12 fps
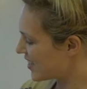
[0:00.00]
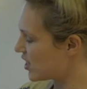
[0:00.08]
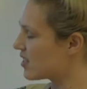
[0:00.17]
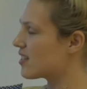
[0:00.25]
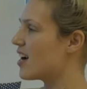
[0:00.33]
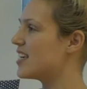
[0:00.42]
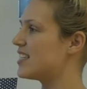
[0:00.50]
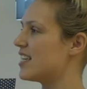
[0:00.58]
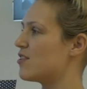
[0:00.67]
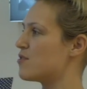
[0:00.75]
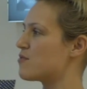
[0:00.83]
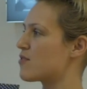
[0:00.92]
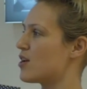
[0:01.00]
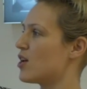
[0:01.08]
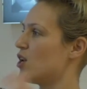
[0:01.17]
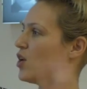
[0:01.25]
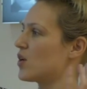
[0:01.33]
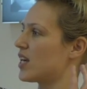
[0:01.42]
So this idea of
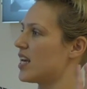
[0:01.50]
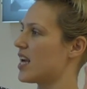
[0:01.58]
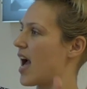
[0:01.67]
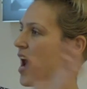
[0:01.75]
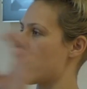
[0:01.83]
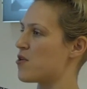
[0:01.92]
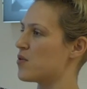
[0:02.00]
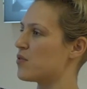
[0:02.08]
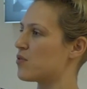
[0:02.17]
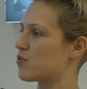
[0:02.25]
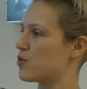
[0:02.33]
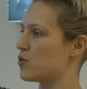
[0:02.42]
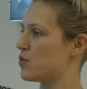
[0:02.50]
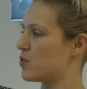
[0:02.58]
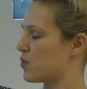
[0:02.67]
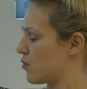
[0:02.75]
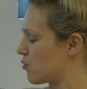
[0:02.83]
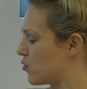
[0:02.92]
looking out
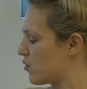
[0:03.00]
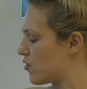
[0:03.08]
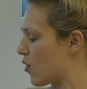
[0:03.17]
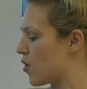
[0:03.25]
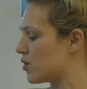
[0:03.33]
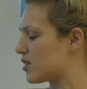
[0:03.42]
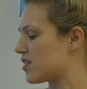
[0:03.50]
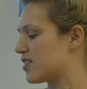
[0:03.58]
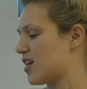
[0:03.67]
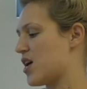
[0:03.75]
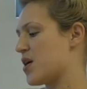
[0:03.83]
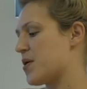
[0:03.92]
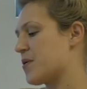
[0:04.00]
through the dots,